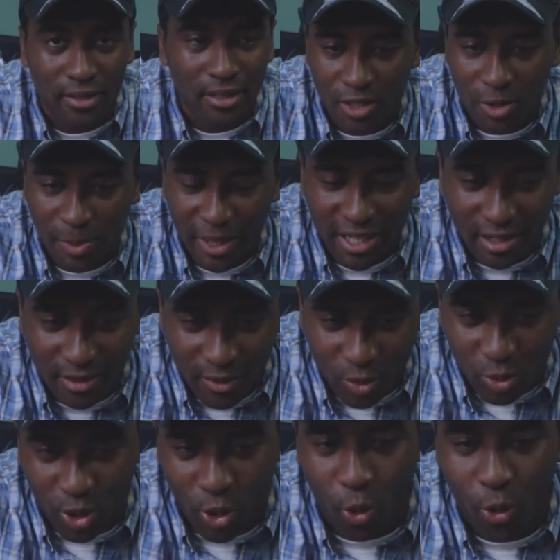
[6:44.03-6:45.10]
Speaking of the
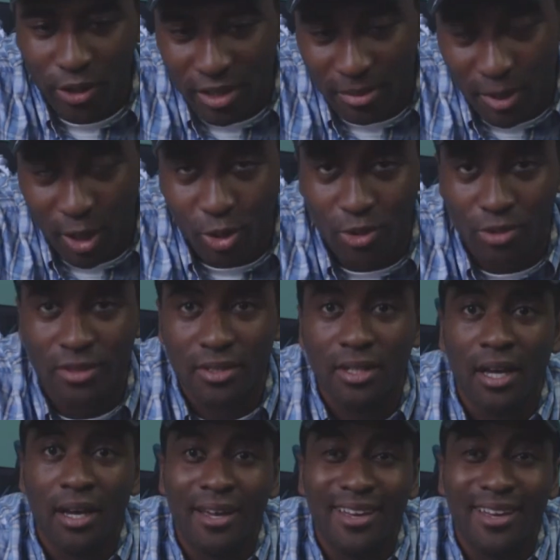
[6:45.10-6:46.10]
recording modes,